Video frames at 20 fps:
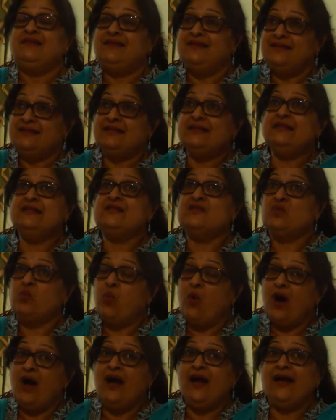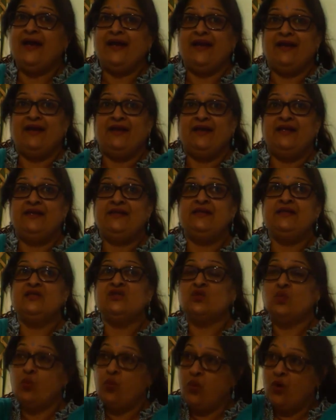This is why it
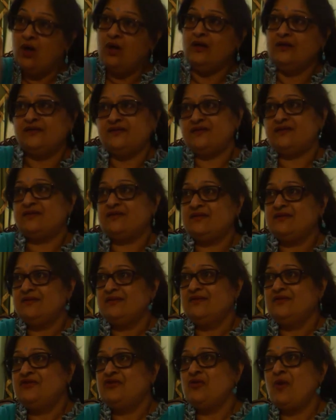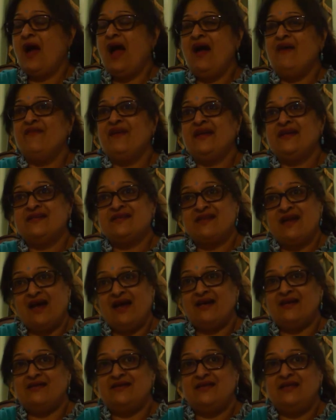is worse to have
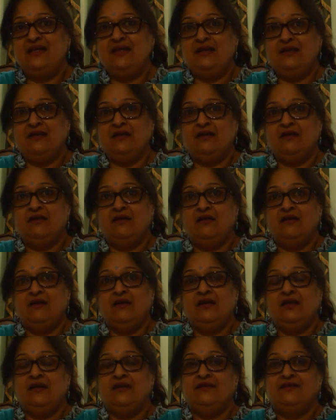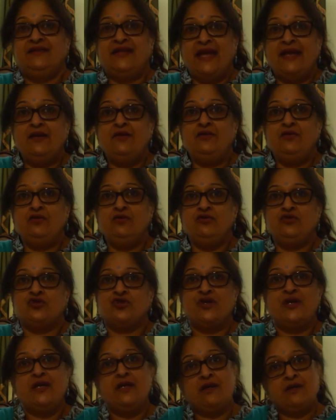anxiety than to
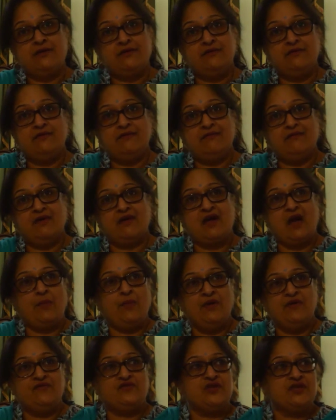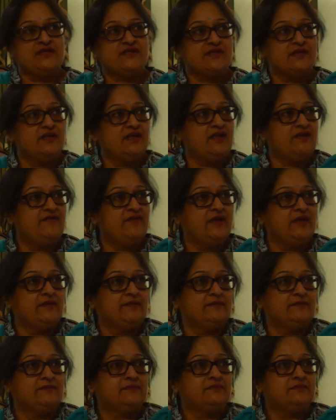drink a couple of drinks in the evening.
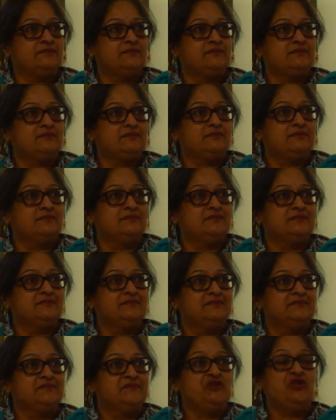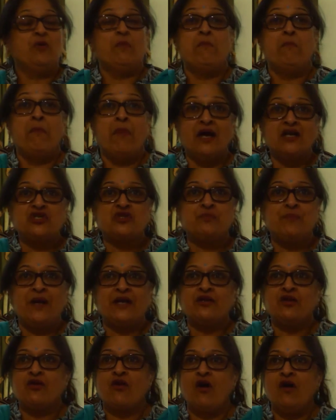You're much
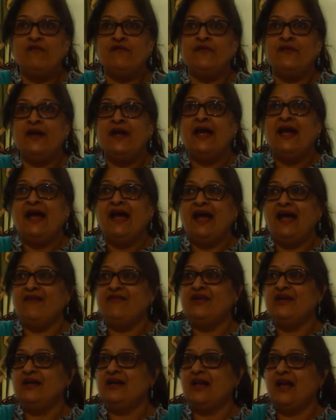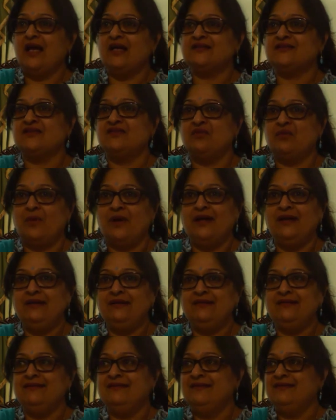better off having a glass of wine